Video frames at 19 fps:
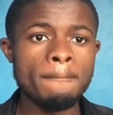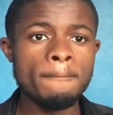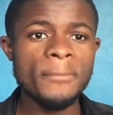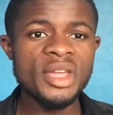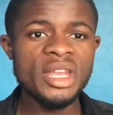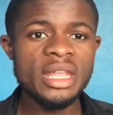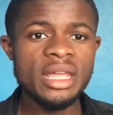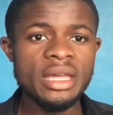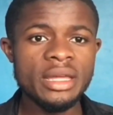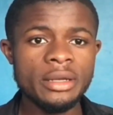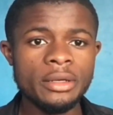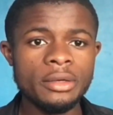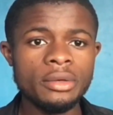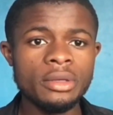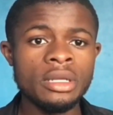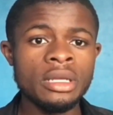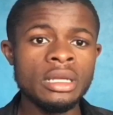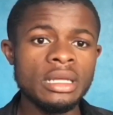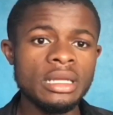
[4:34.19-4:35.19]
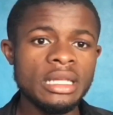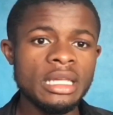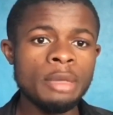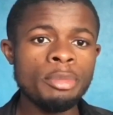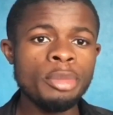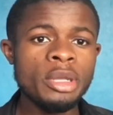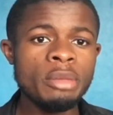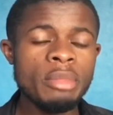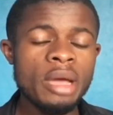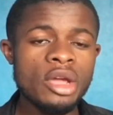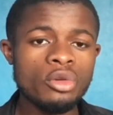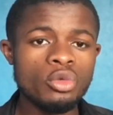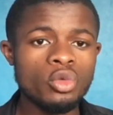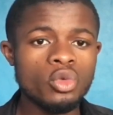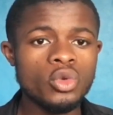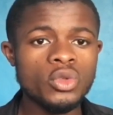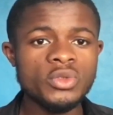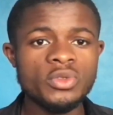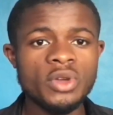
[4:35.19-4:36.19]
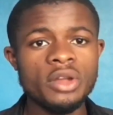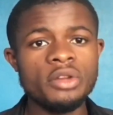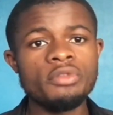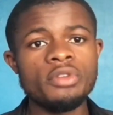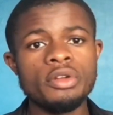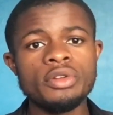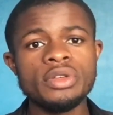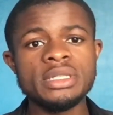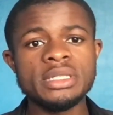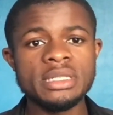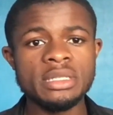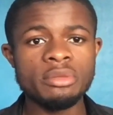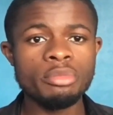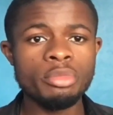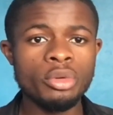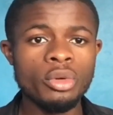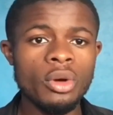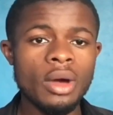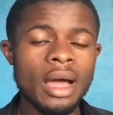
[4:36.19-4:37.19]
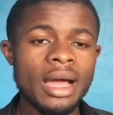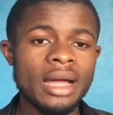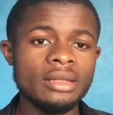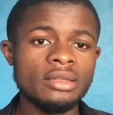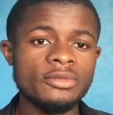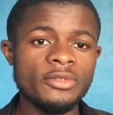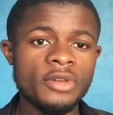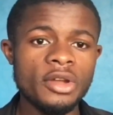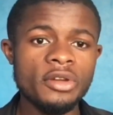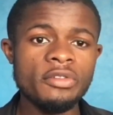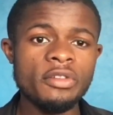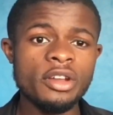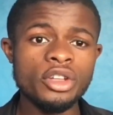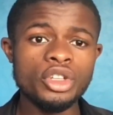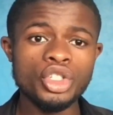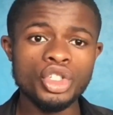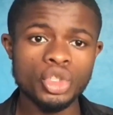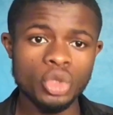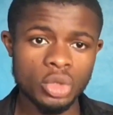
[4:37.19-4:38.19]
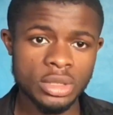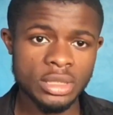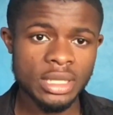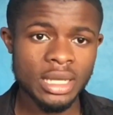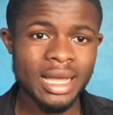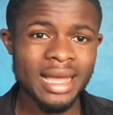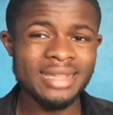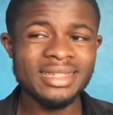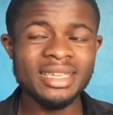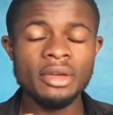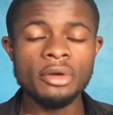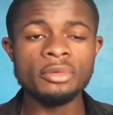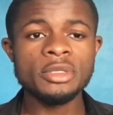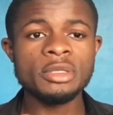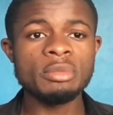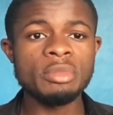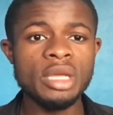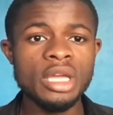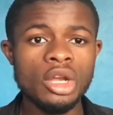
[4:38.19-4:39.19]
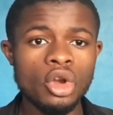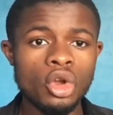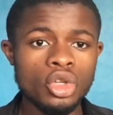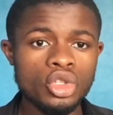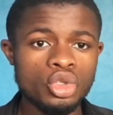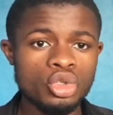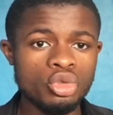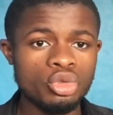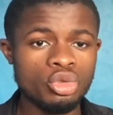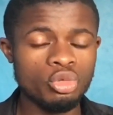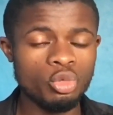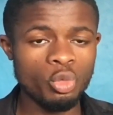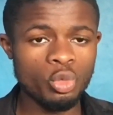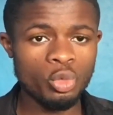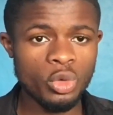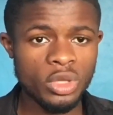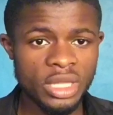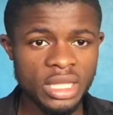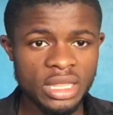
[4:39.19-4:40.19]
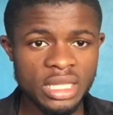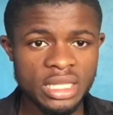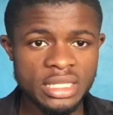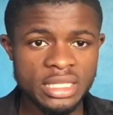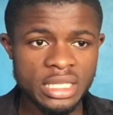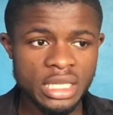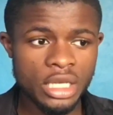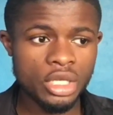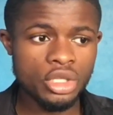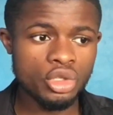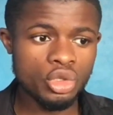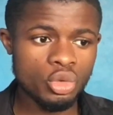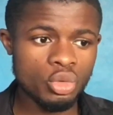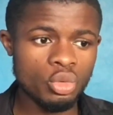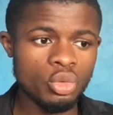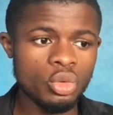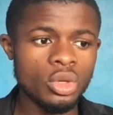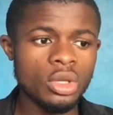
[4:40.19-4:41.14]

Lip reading: But then keeping my rules very, very simple and very, very short has helped me a lot within this year too.